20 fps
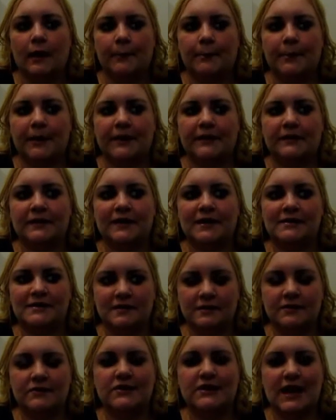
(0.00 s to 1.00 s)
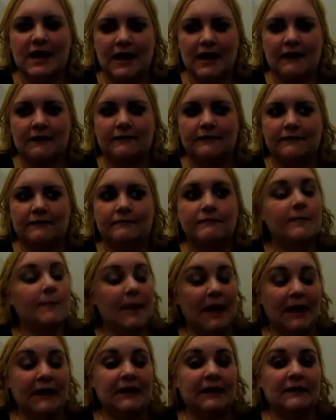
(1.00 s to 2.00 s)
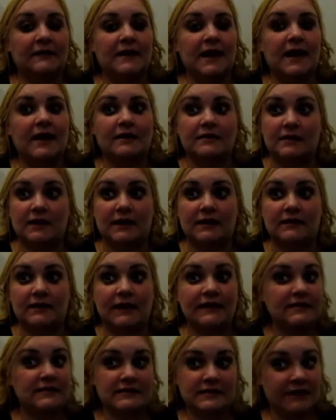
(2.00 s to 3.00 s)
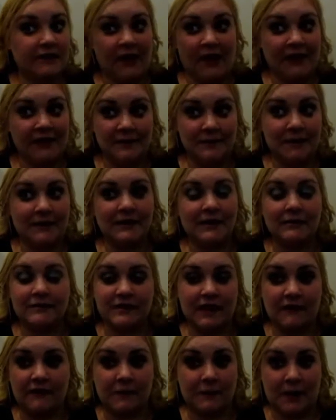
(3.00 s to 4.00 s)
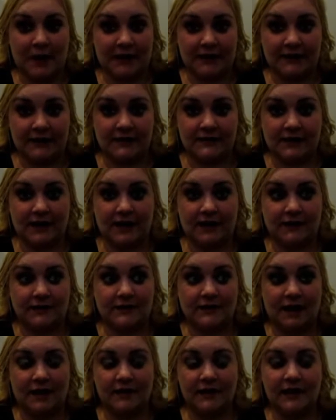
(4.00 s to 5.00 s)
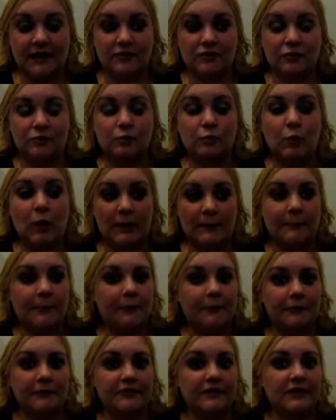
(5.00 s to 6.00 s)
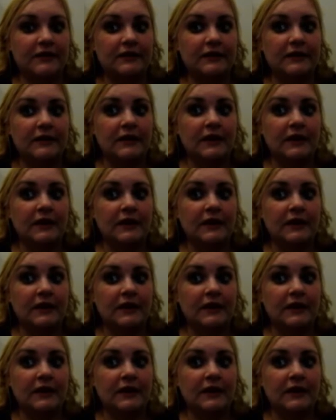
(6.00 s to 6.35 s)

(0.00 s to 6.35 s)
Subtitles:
But continued to have panic attacks. And I didn't tell anybody I was having panic attacks. I think I told one person.